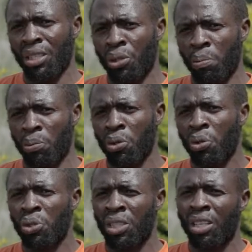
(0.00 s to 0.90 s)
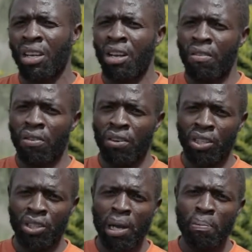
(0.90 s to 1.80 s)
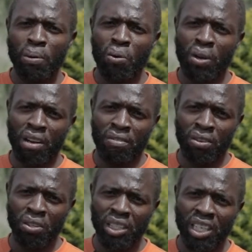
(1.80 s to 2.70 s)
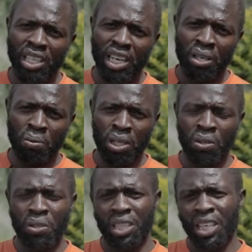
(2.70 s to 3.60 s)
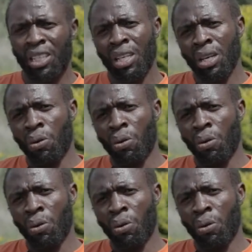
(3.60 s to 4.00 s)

that you're producing. For example, we have noted and we know that